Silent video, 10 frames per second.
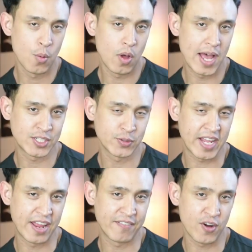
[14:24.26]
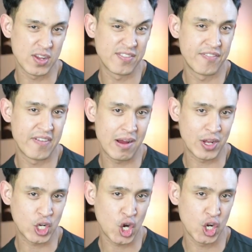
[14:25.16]
Well, Astrakhan fur is very
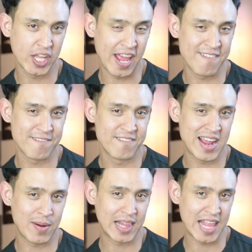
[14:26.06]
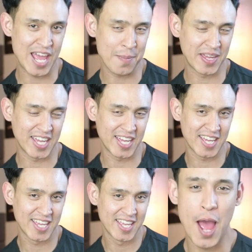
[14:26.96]
curly and very lammy.
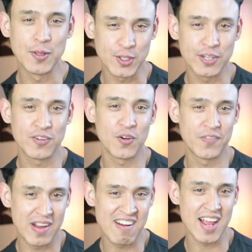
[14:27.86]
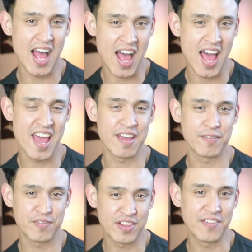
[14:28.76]
I was looking for a very high,
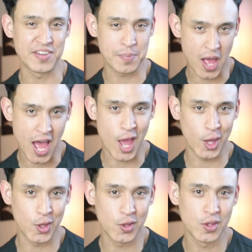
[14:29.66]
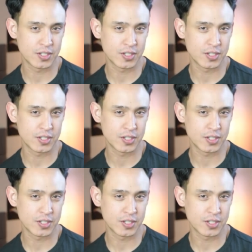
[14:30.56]
fluffy pile